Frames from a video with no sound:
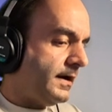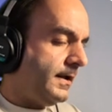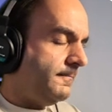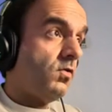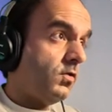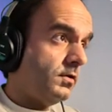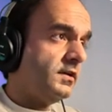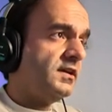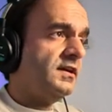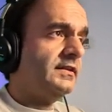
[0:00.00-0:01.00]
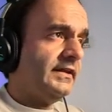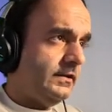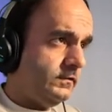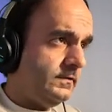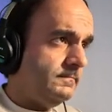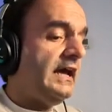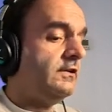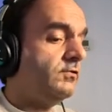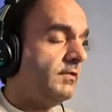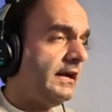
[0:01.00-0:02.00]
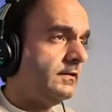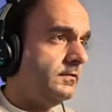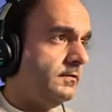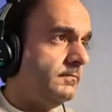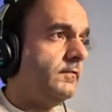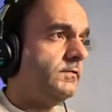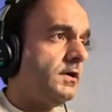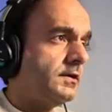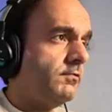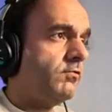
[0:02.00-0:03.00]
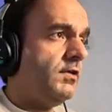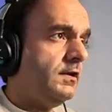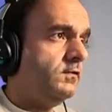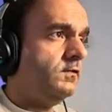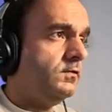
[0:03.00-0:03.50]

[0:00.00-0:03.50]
by Horror King legend and director of Doctor Strange